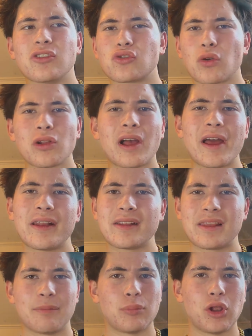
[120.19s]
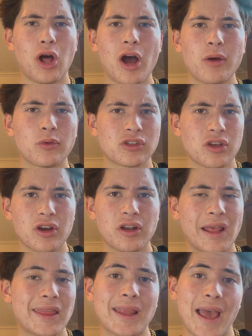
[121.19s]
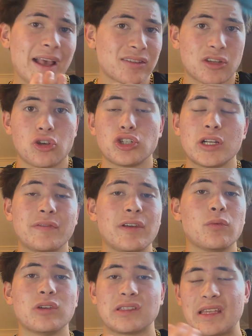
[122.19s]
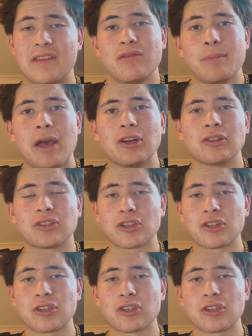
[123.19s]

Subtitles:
The storyline and the plot was good, and the execution of it was even better.